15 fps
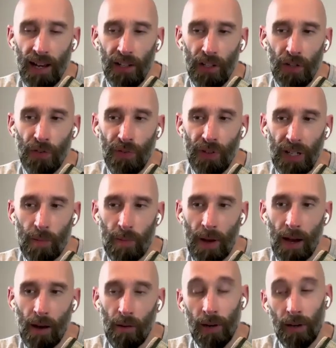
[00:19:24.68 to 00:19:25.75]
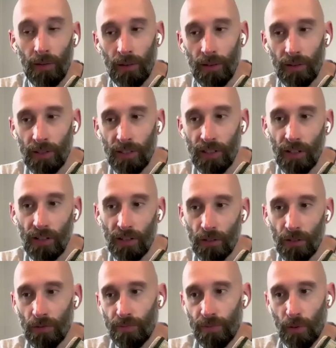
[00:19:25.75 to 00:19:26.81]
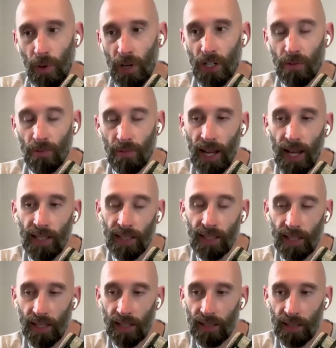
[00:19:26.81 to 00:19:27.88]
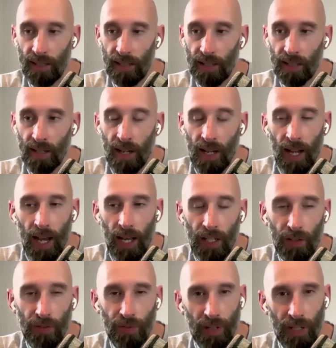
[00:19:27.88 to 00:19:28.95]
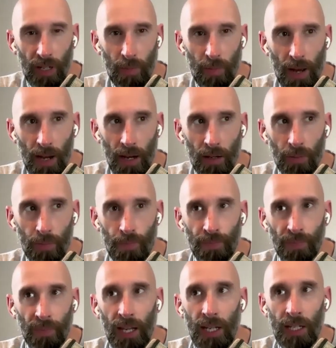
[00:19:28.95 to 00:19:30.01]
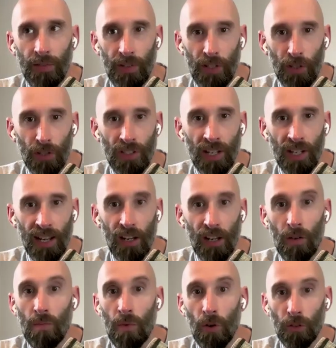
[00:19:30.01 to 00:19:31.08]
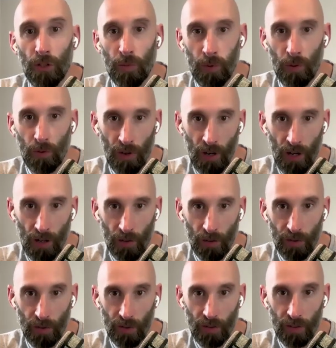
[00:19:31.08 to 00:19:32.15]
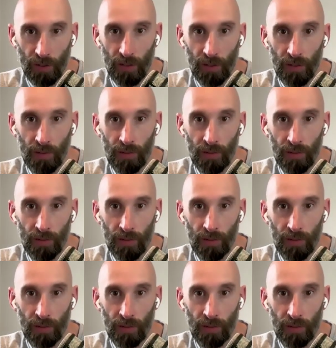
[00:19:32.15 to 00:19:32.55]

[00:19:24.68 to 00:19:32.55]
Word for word: do you feel about, well, sort of question related to this is, how do you feel about individuals taking on multiple roles?